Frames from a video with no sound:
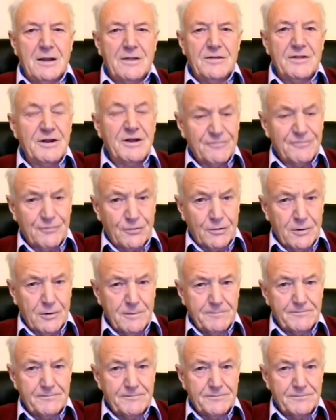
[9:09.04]
Therefore,
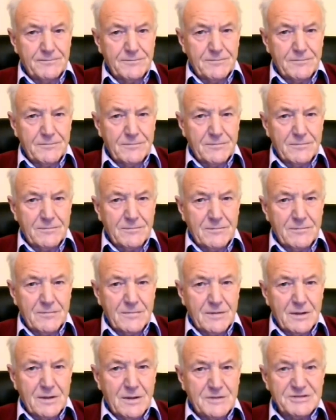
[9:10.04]

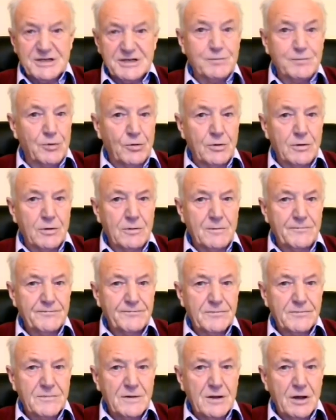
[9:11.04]
says Paul,
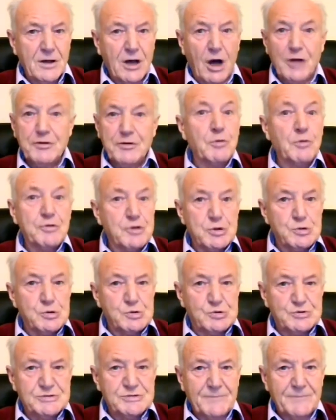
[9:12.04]
I don't
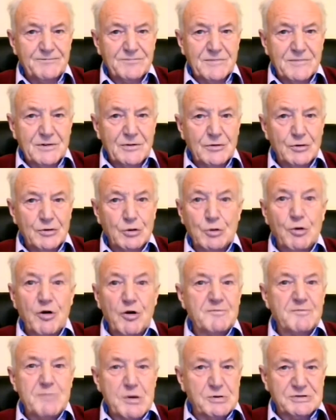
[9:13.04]
use the
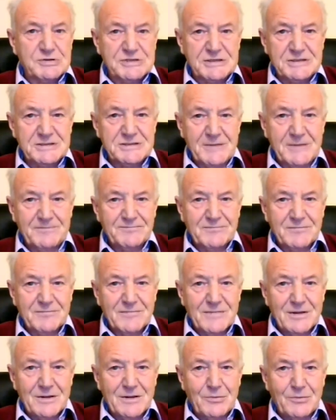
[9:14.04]
law of Moses
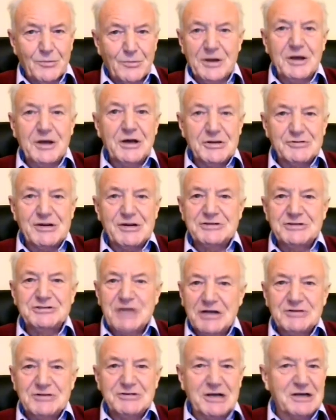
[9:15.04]
when I address
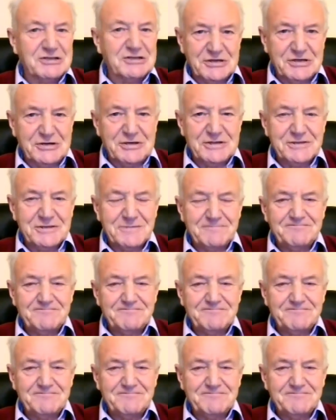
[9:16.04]
Gentile sinners.